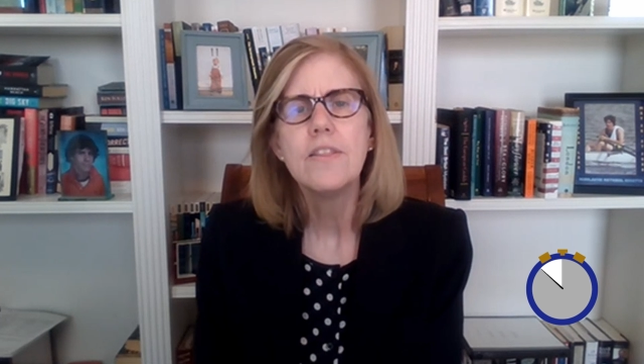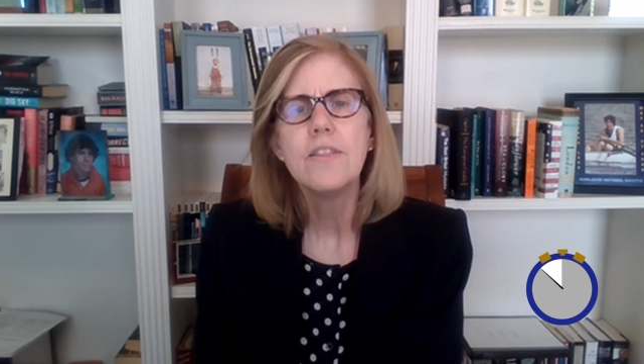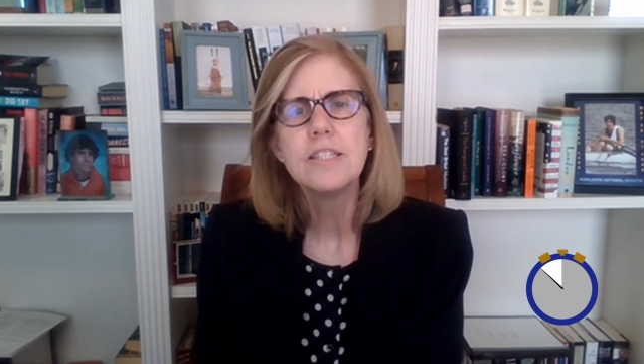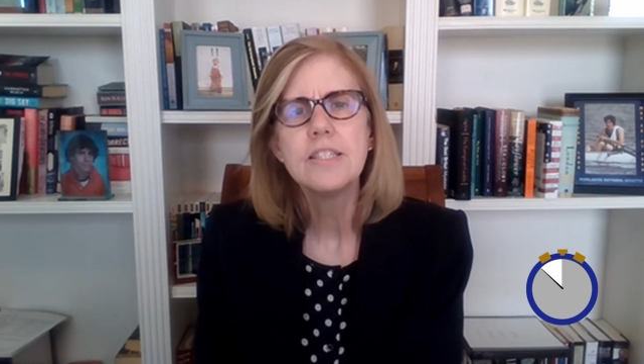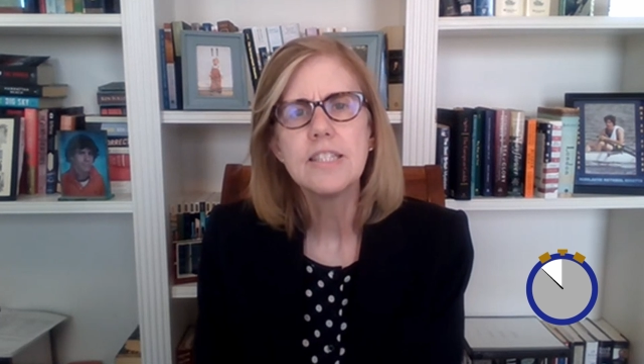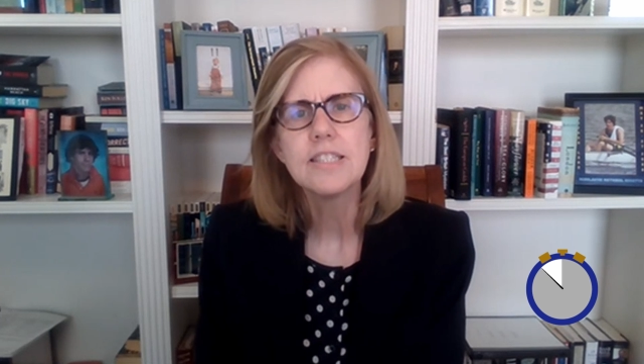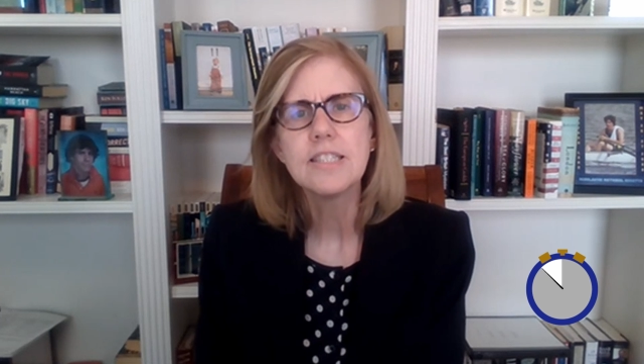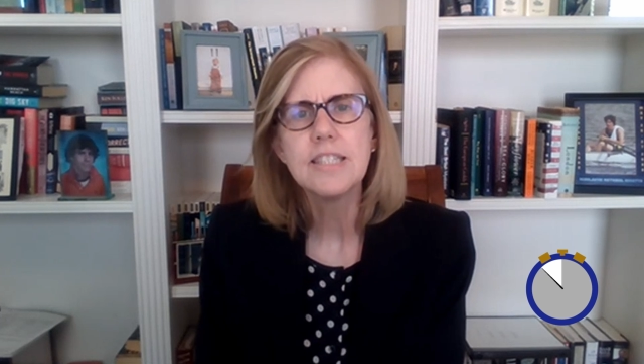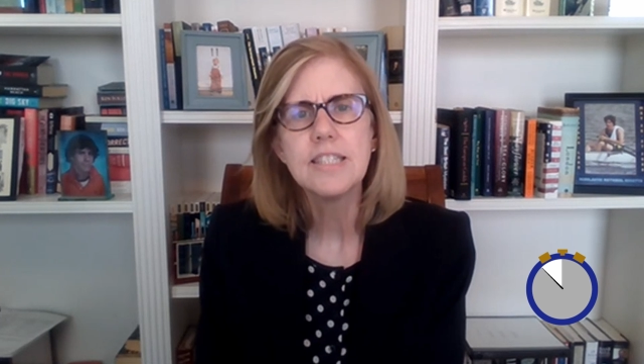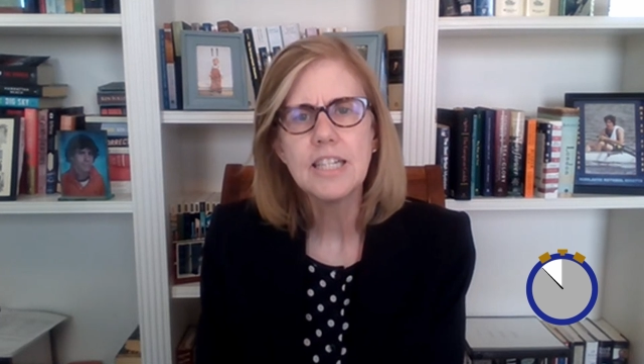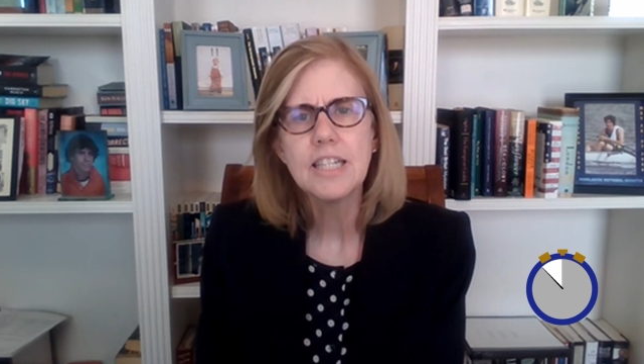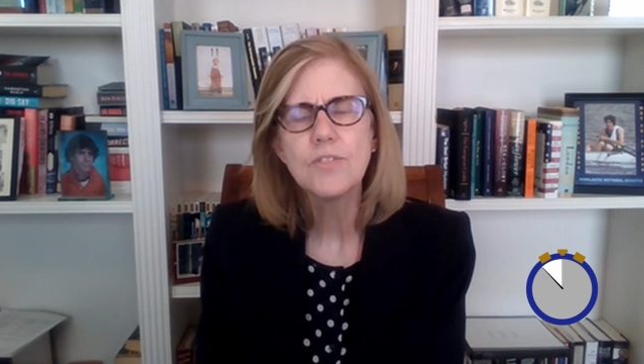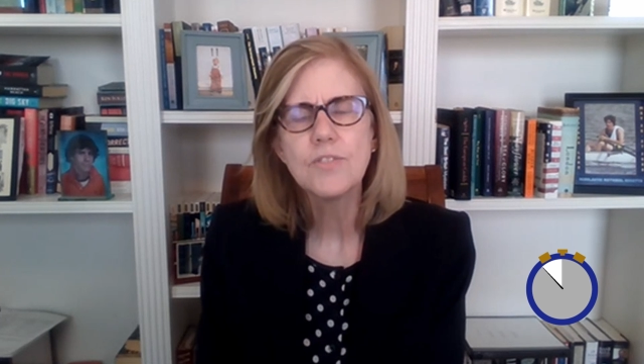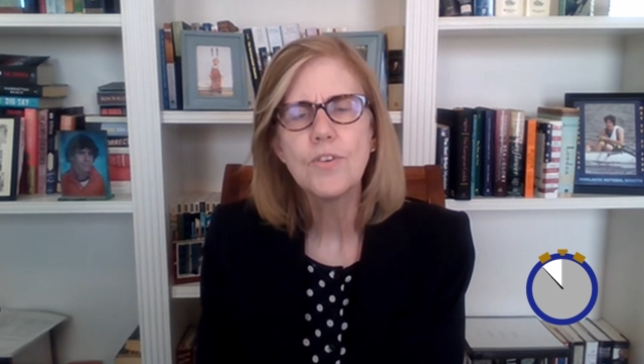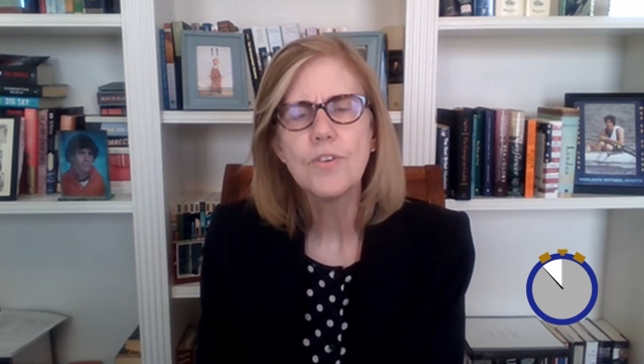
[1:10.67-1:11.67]
the
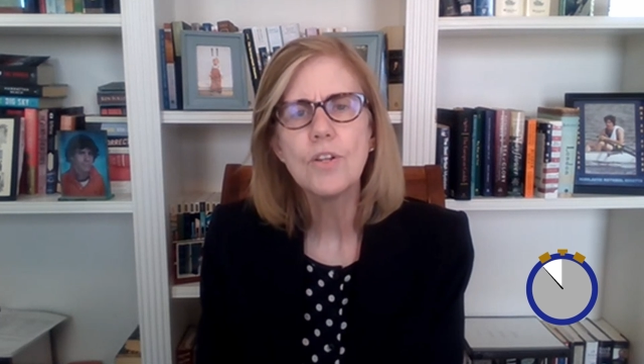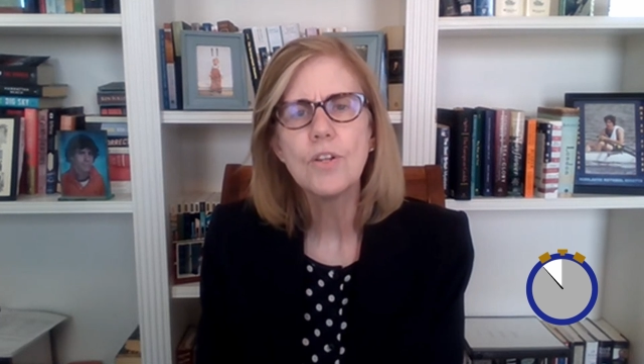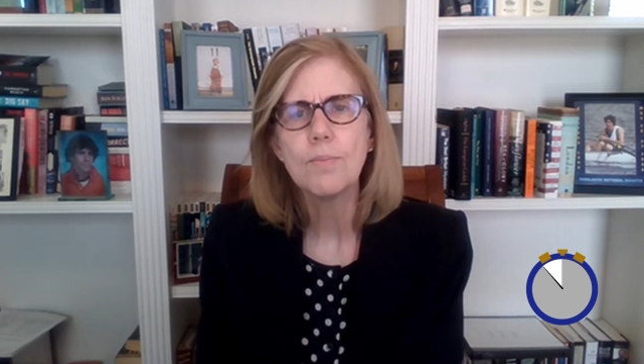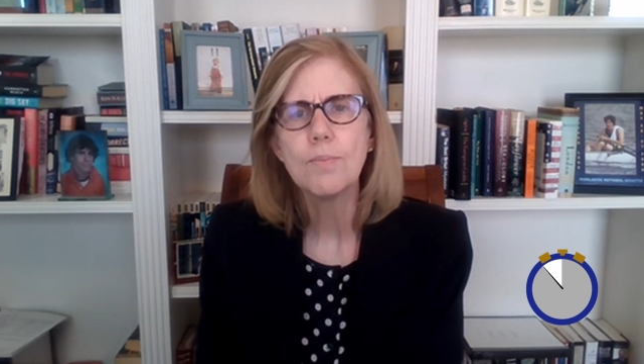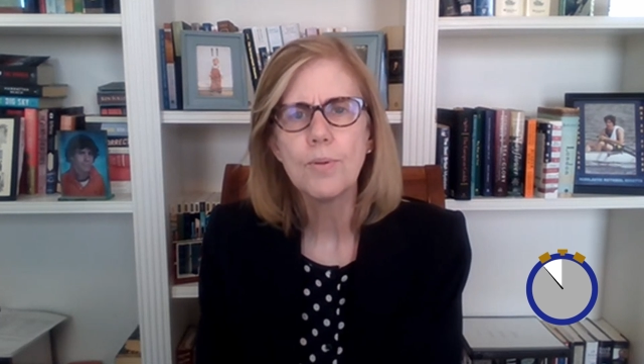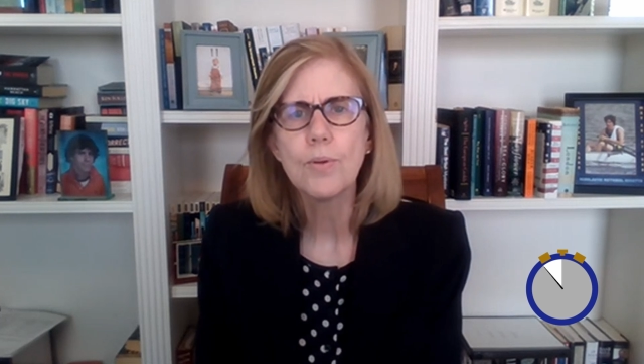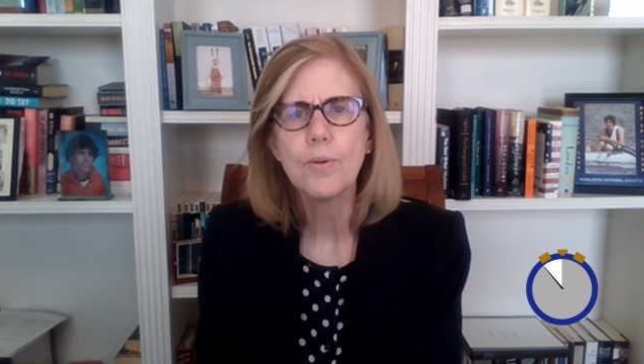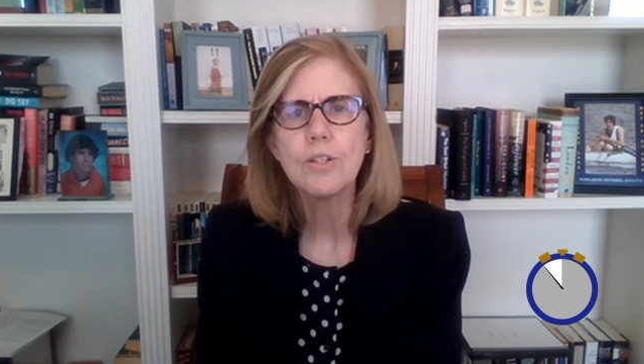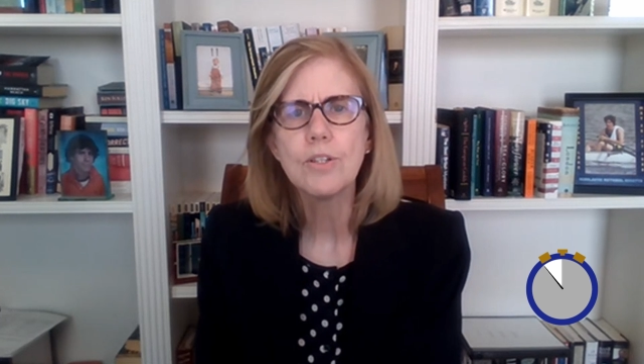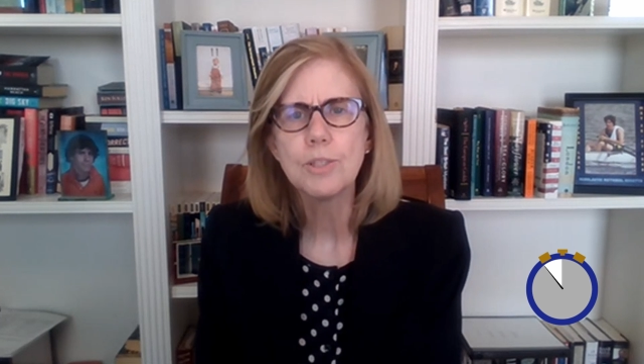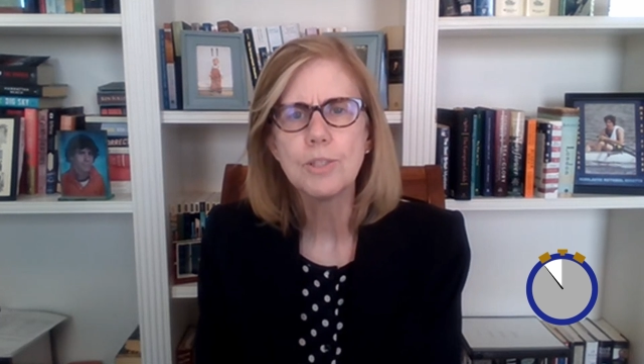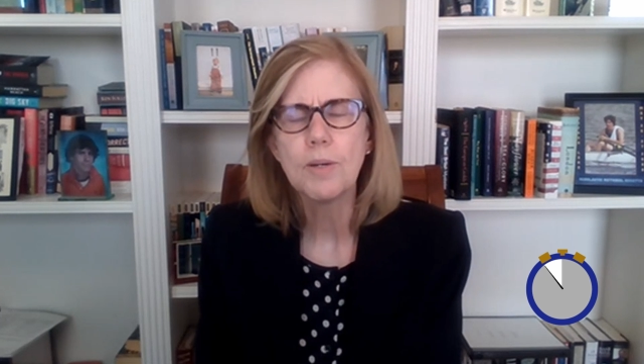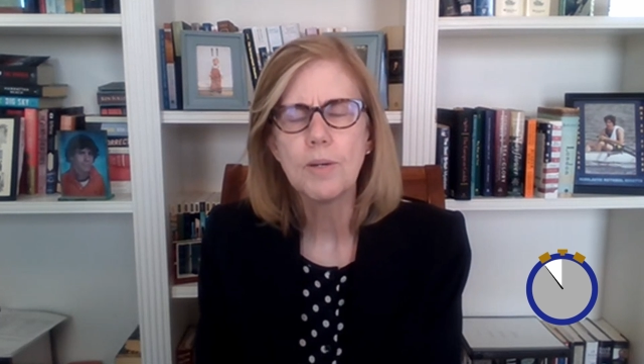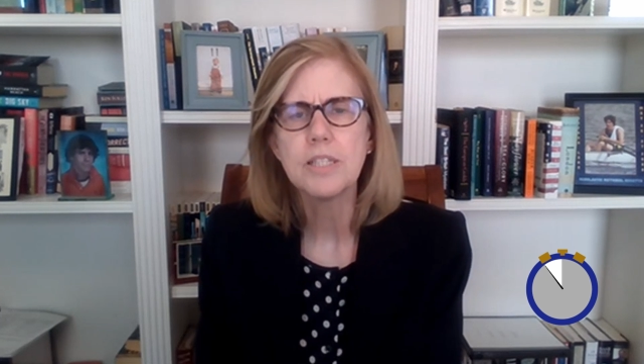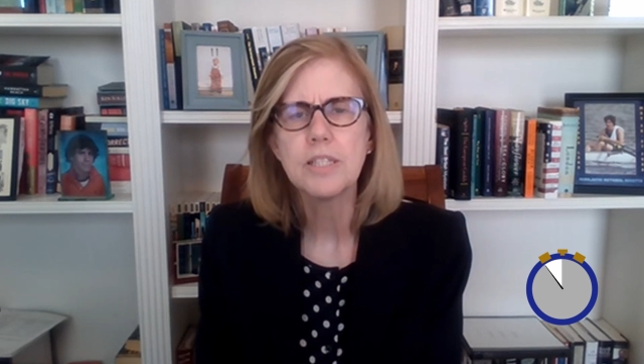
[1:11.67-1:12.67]
successful
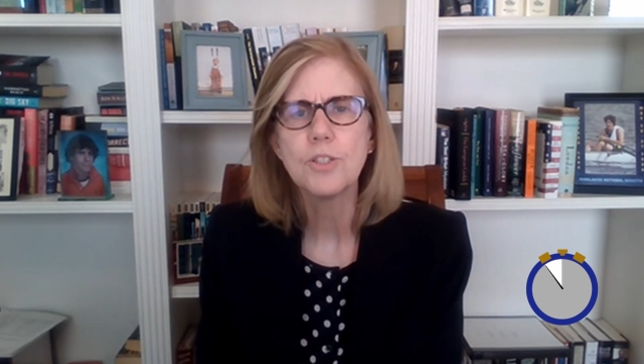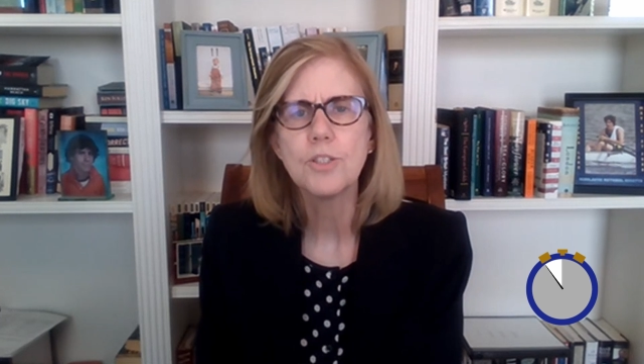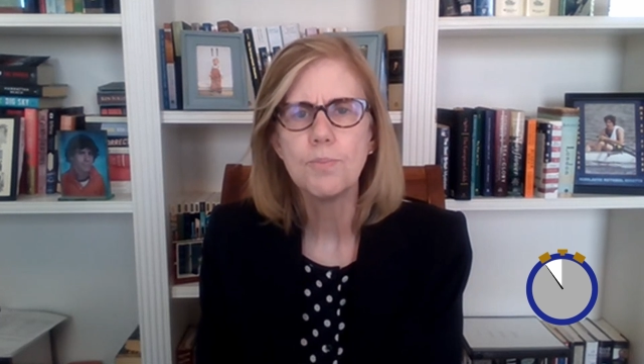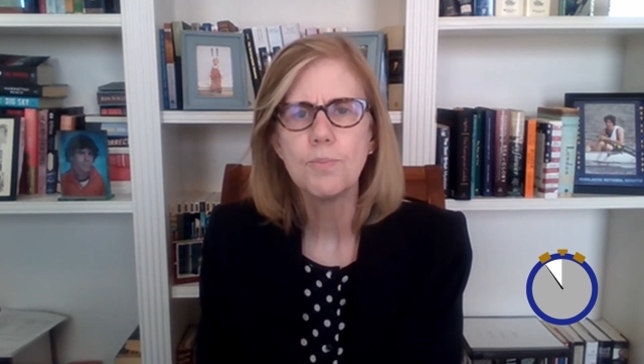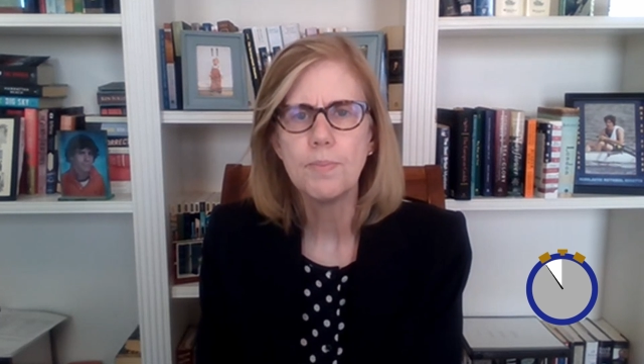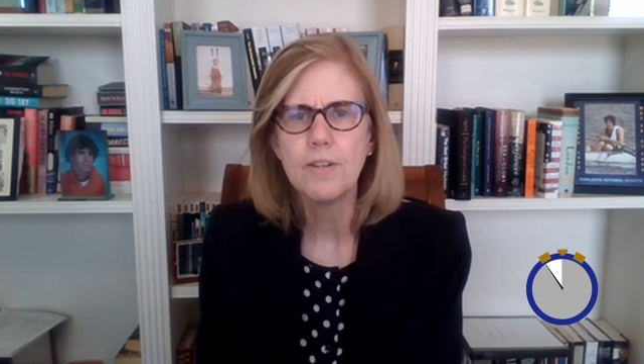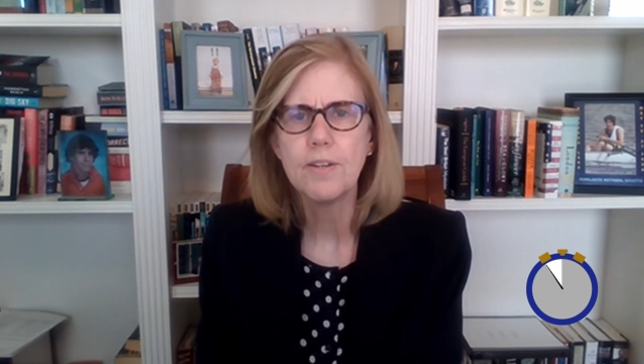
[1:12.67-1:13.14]
employer-sponsored